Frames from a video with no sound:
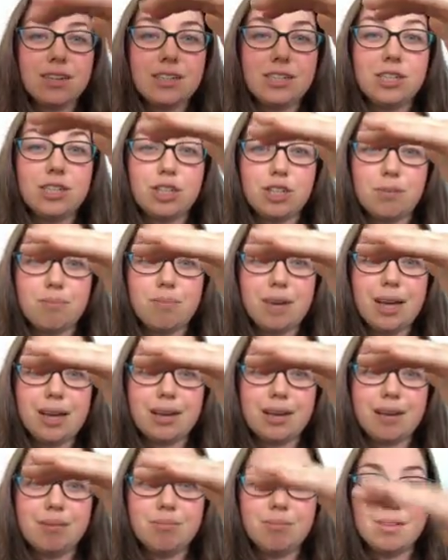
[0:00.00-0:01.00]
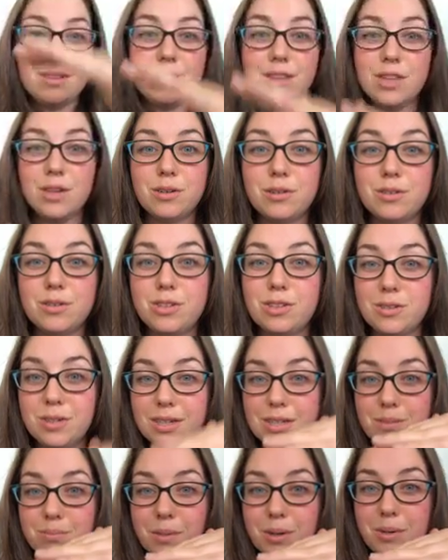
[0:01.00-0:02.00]
to jump back up, load to
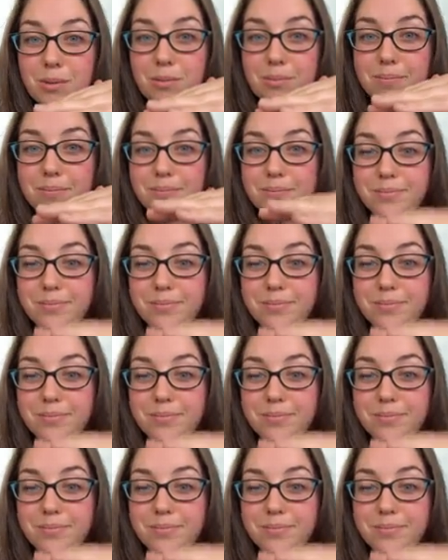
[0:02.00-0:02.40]
explode.